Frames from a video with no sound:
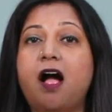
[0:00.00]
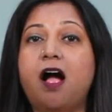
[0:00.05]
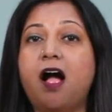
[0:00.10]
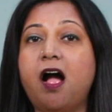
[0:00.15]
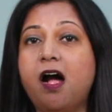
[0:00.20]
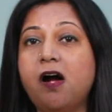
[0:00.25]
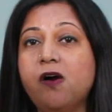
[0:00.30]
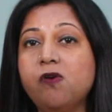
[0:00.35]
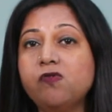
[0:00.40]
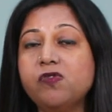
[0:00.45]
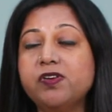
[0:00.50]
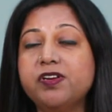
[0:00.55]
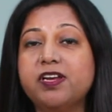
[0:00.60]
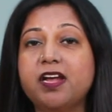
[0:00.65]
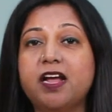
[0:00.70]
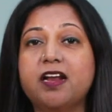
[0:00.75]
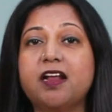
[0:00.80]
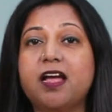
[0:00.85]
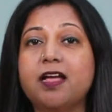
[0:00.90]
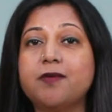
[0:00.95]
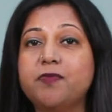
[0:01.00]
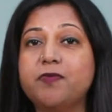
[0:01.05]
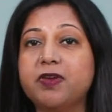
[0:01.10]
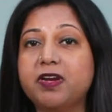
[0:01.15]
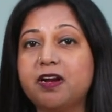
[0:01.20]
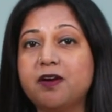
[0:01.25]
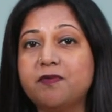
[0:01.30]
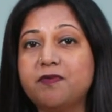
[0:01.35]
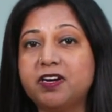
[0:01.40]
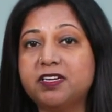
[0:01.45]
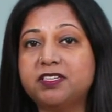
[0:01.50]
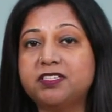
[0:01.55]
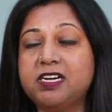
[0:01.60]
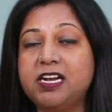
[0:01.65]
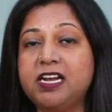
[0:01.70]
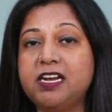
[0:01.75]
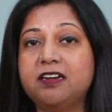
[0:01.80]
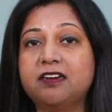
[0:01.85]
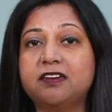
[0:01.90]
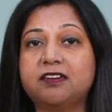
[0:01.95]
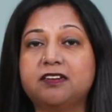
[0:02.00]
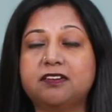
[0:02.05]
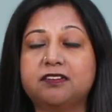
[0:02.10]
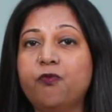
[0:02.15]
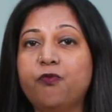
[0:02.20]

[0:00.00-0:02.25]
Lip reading: how can I become a trainer.